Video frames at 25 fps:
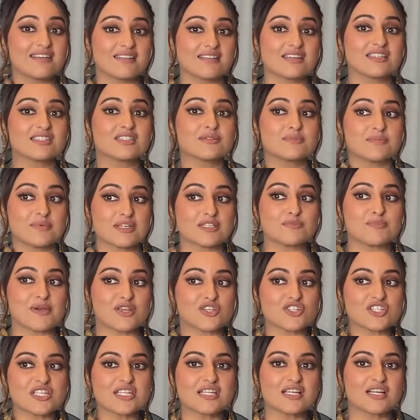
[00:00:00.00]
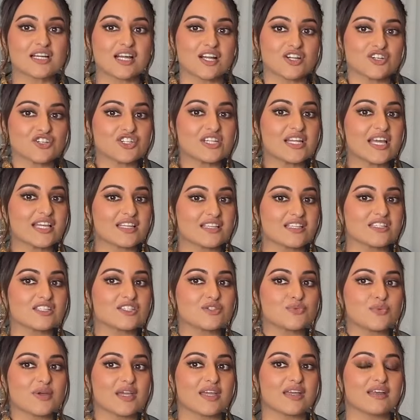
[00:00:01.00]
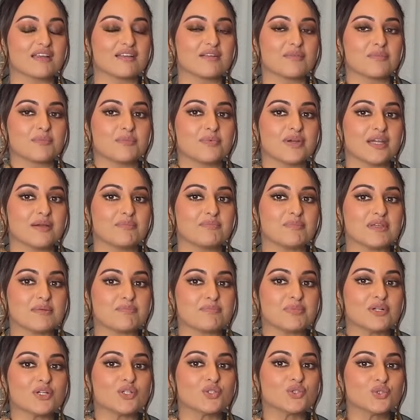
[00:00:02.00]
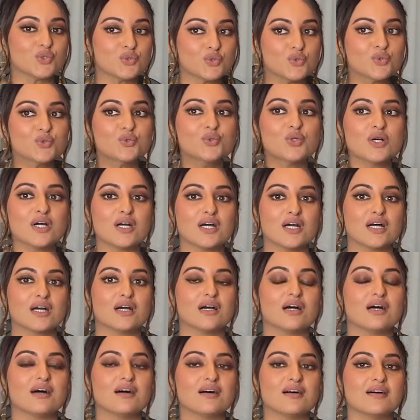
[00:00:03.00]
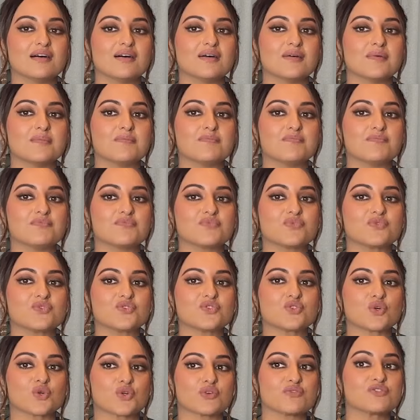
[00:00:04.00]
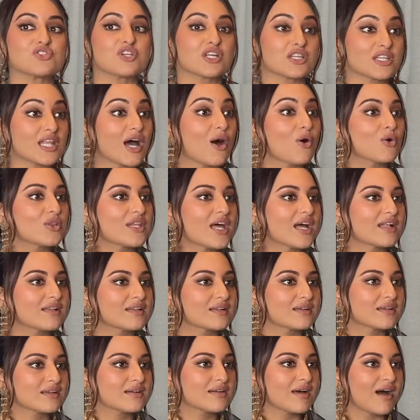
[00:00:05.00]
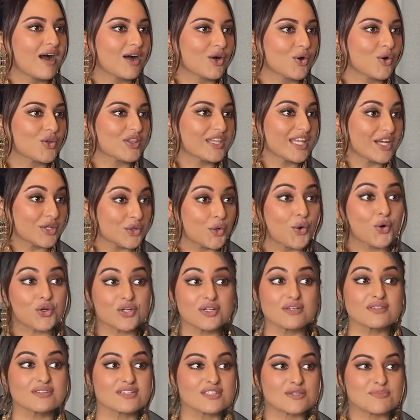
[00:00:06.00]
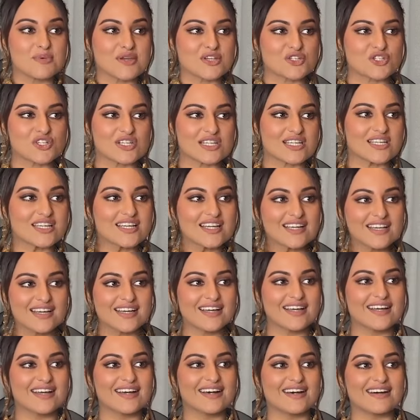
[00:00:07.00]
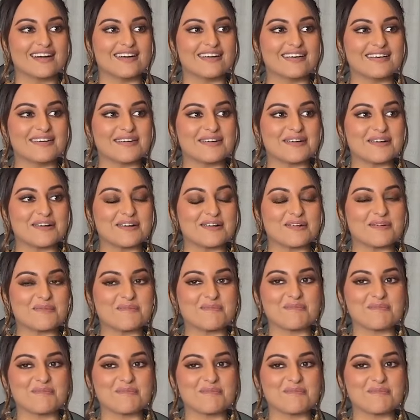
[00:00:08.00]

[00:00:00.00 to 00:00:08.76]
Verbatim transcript: and, especially in a country like this where where people do um, sort of jatao that hak on their hmm. daughters especially. Yes. Uh,